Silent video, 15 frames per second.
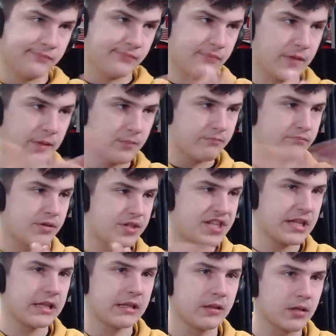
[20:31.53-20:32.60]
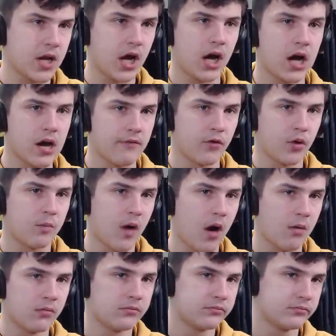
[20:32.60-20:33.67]
you might as well forget about your local
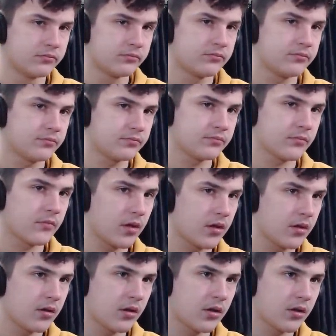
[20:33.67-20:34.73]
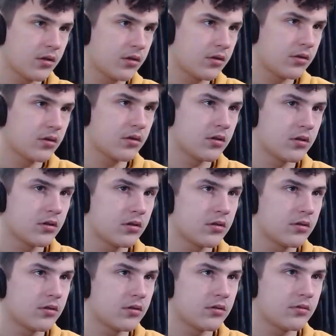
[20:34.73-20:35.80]
festivals, dance parties, and
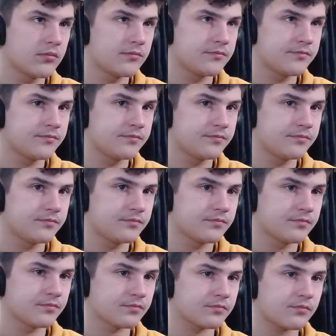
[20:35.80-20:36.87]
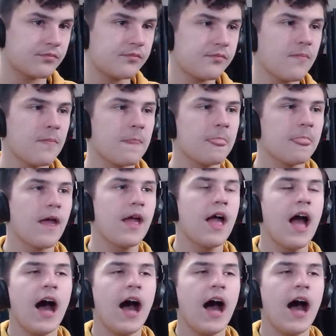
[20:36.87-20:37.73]
street fests, because the truth is that...